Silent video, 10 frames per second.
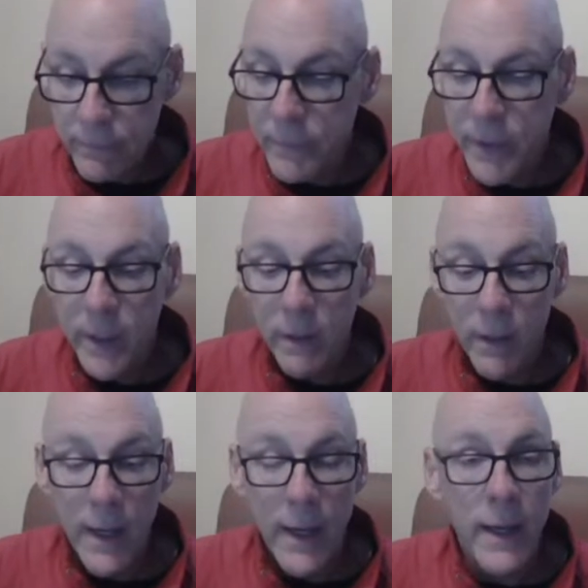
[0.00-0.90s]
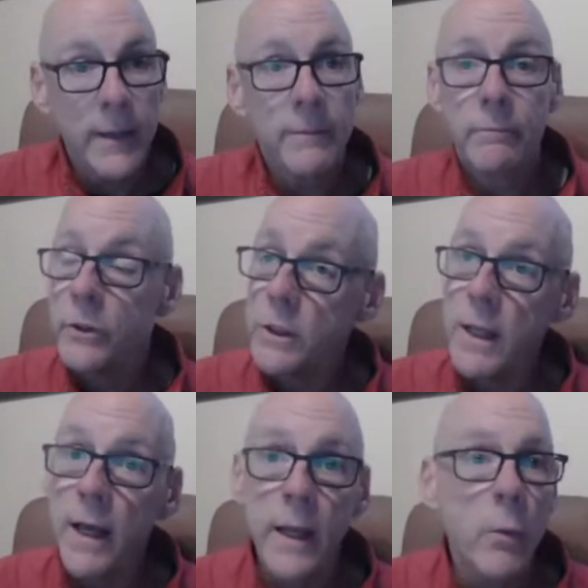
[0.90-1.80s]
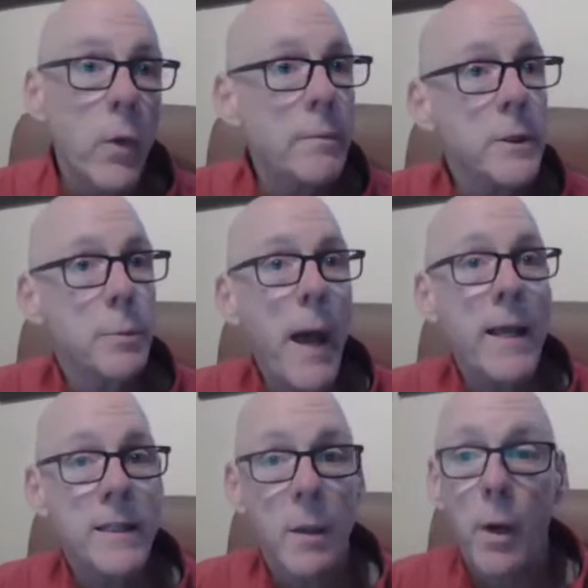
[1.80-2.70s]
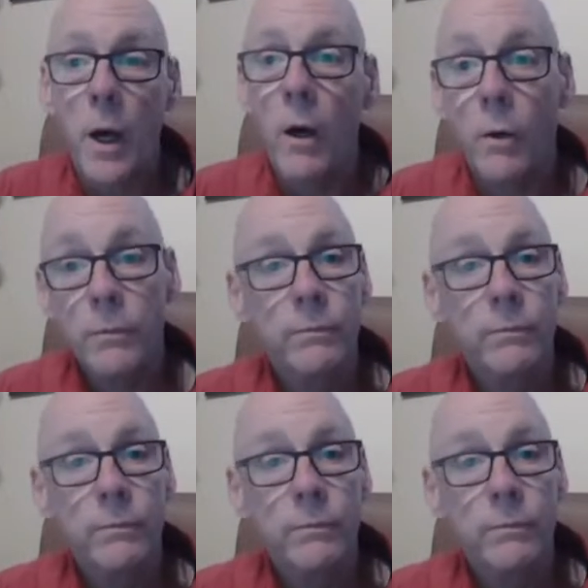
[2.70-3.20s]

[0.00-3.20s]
Carolina, just like in women's basketball,